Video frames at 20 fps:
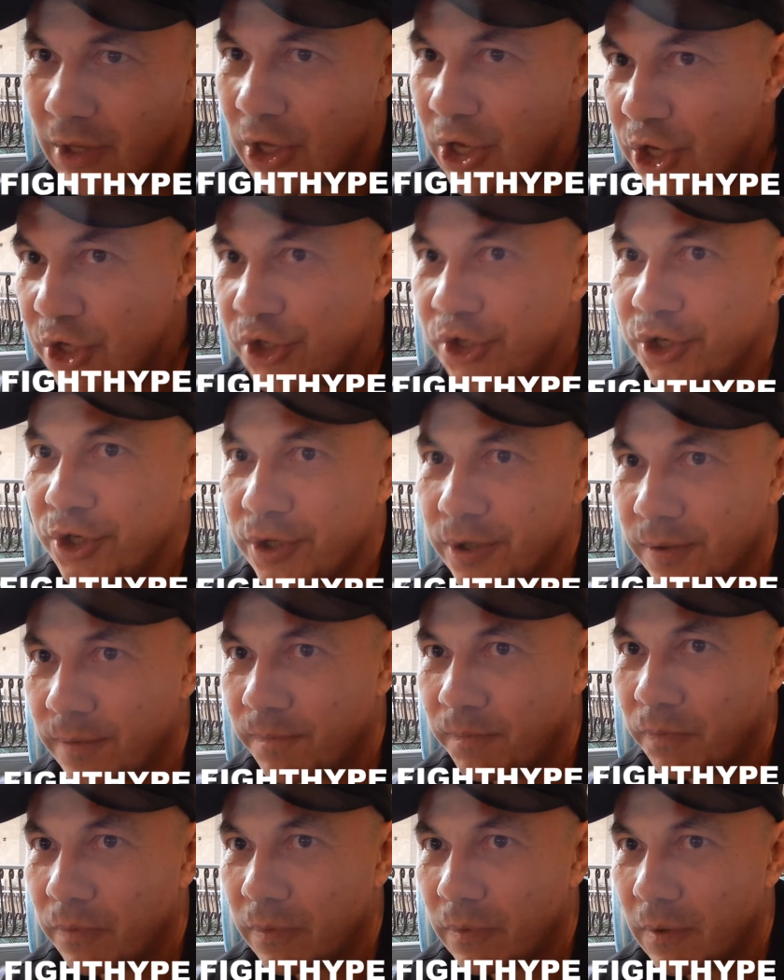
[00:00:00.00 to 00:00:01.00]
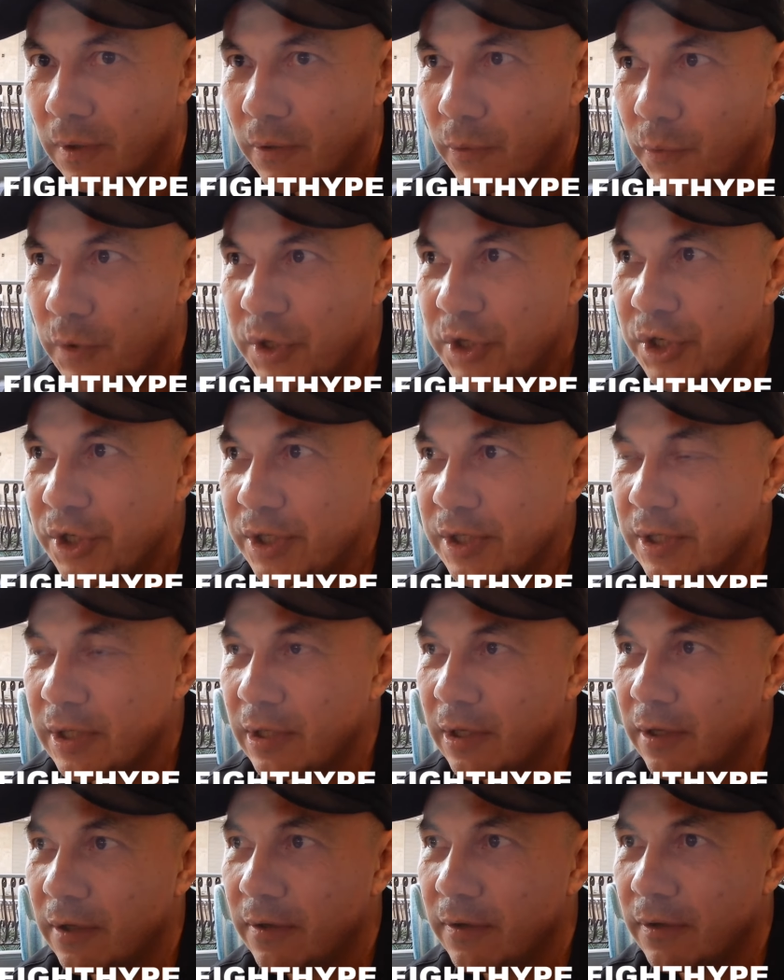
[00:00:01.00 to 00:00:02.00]
each, which is
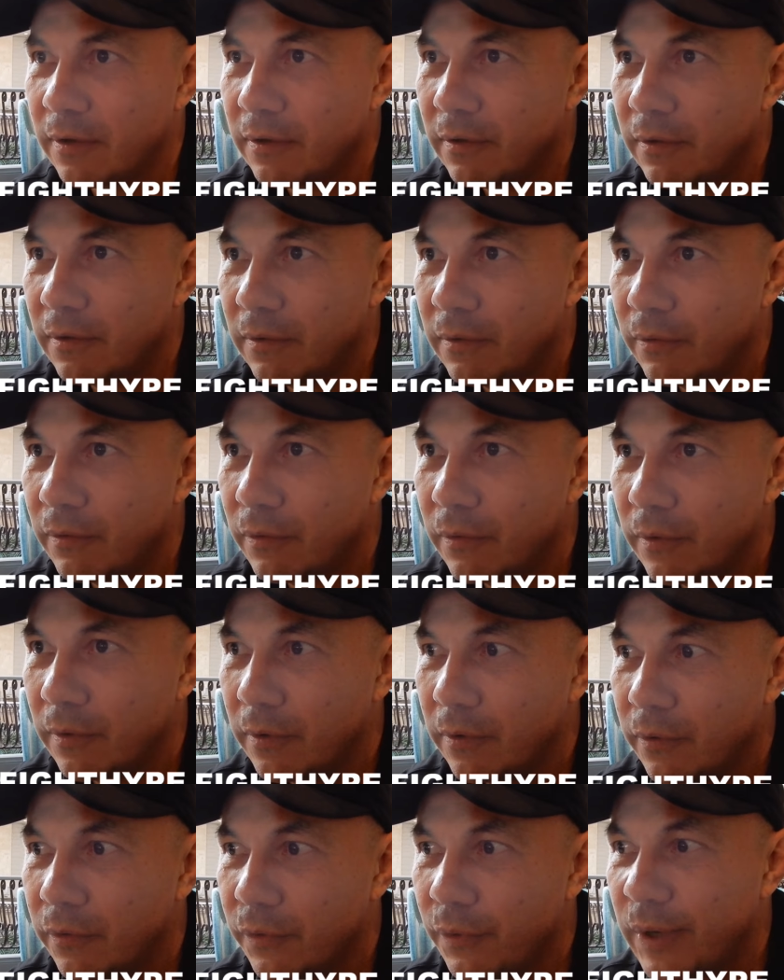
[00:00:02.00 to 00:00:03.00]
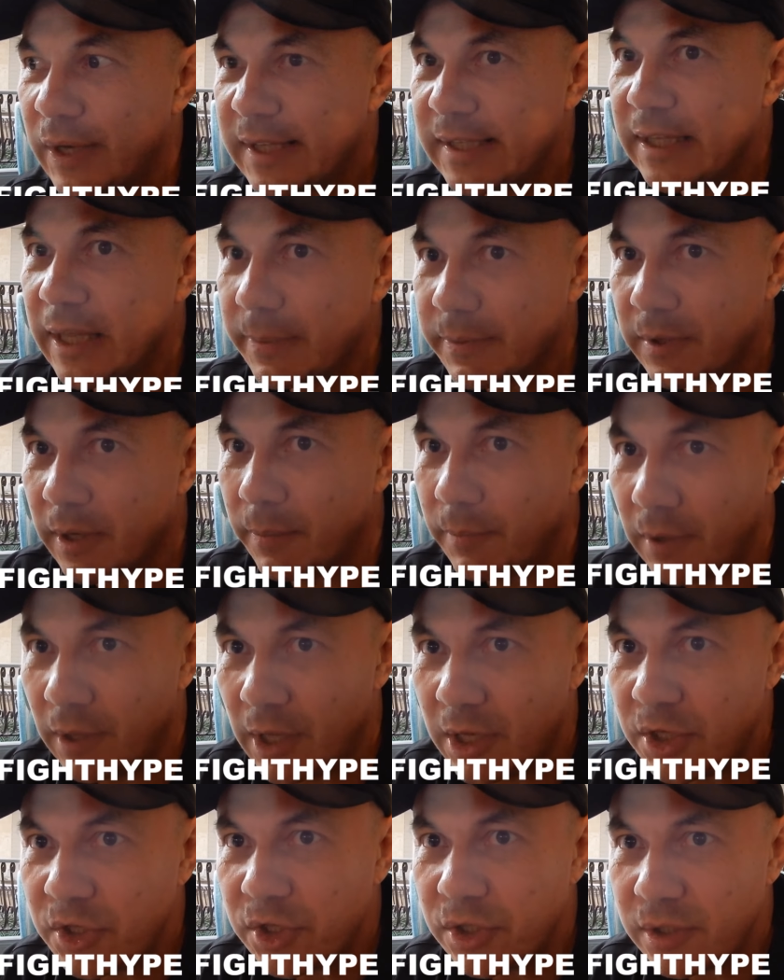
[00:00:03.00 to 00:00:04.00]
uh, three steps
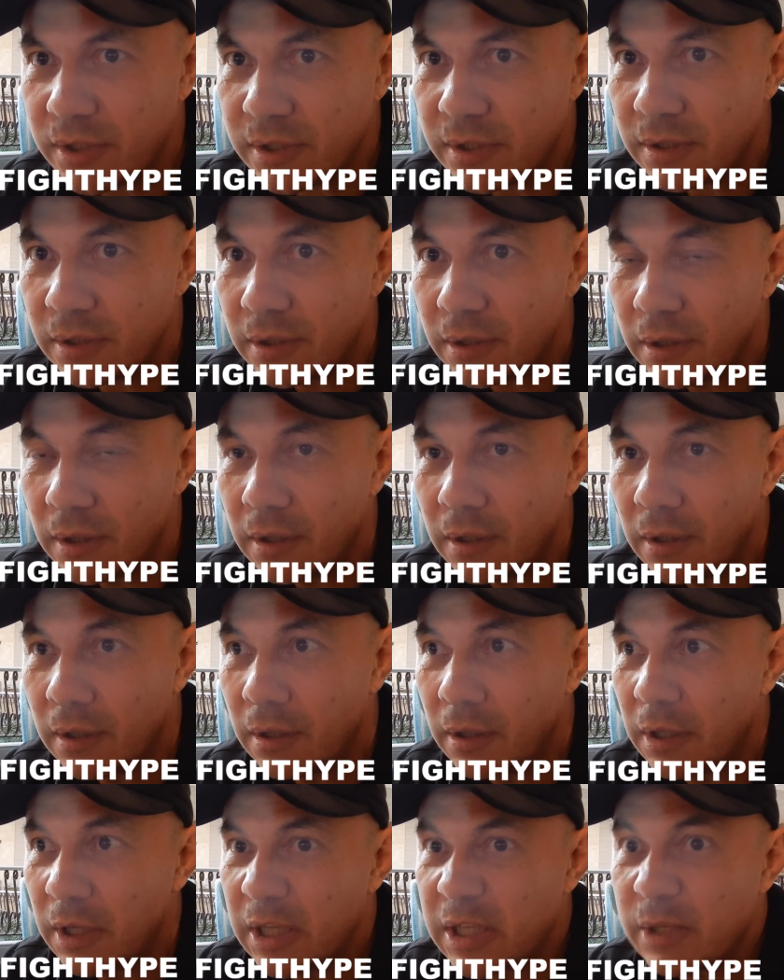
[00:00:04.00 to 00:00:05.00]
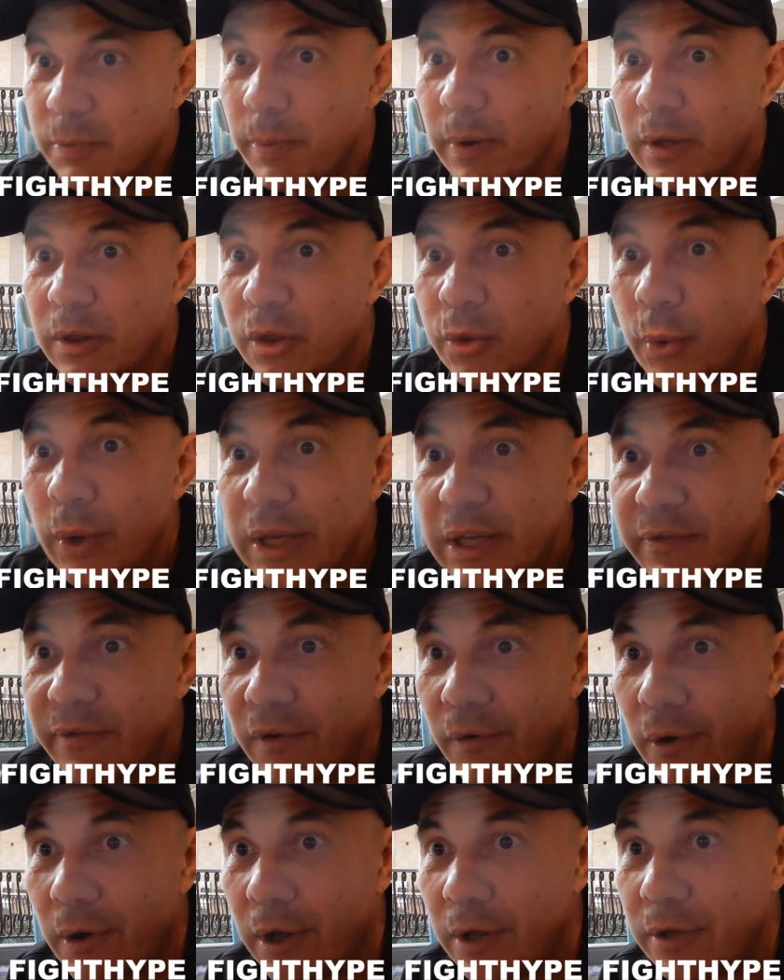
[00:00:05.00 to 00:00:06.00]
combinations, it's about 20
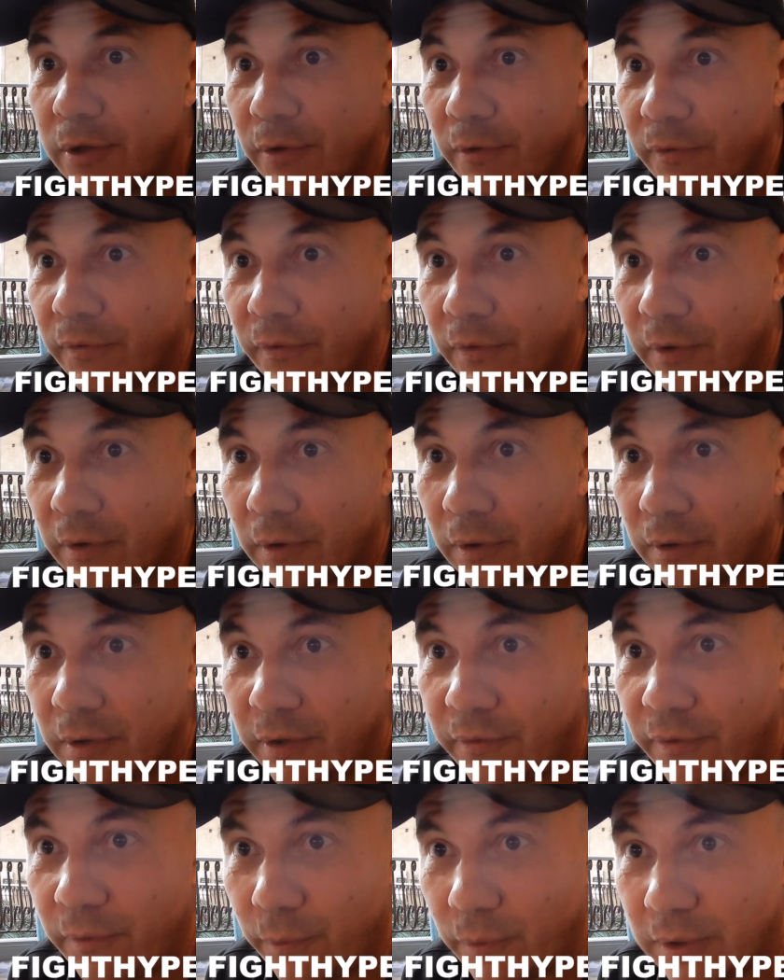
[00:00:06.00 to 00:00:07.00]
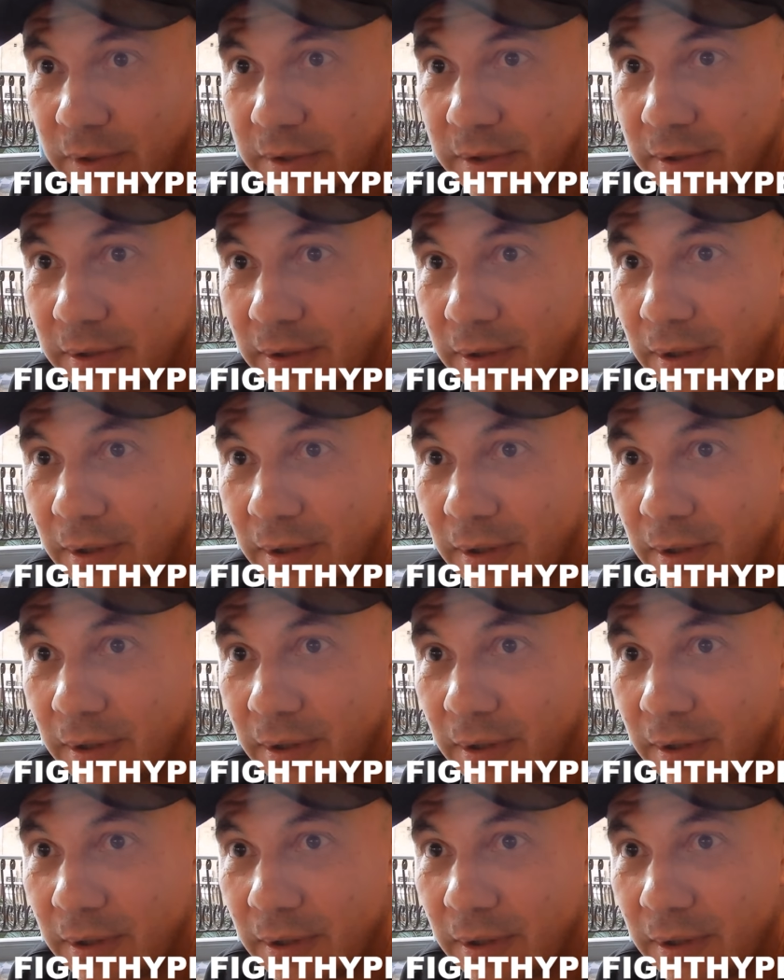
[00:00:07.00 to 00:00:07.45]
variety of uh, different ones.